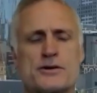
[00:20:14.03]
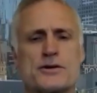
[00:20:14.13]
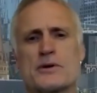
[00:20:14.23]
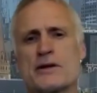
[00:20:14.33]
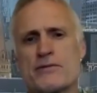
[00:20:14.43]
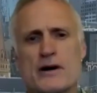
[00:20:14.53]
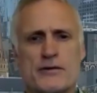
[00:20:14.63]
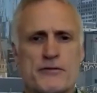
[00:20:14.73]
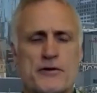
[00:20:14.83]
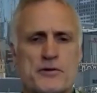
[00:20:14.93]

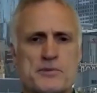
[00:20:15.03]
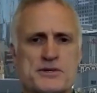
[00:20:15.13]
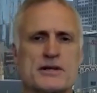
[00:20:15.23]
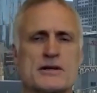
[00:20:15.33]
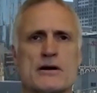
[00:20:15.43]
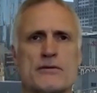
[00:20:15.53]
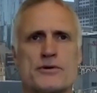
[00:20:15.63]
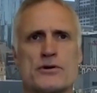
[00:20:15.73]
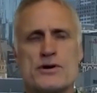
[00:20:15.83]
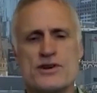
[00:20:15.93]
25 to 50% of your